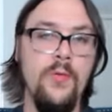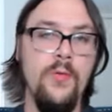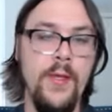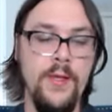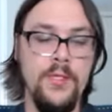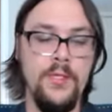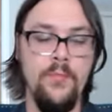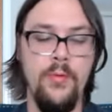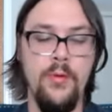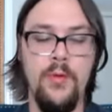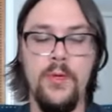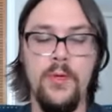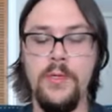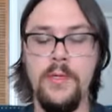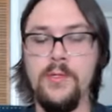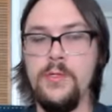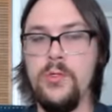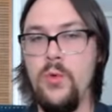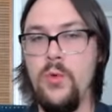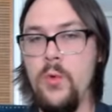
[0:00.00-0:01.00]
Facebook,
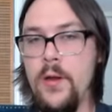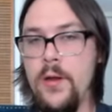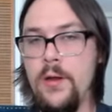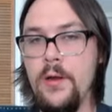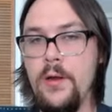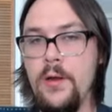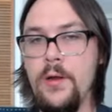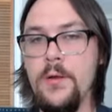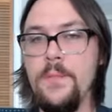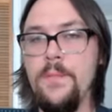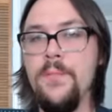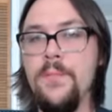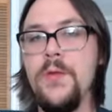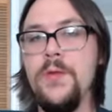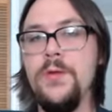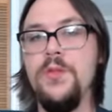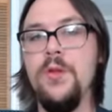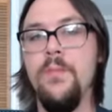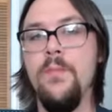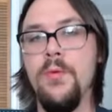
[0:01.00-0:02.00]
and Twitter
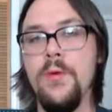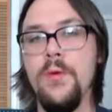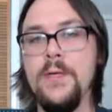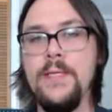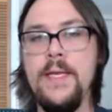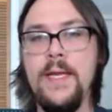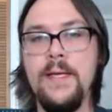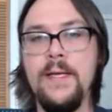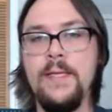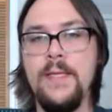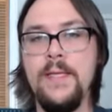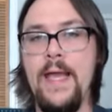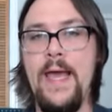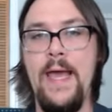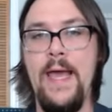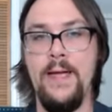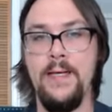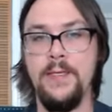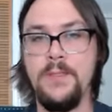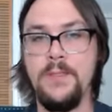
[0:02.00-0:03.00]
to predict
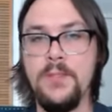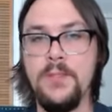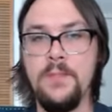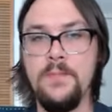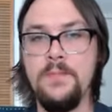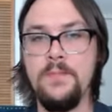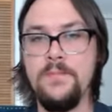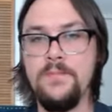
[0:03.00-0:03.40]
X.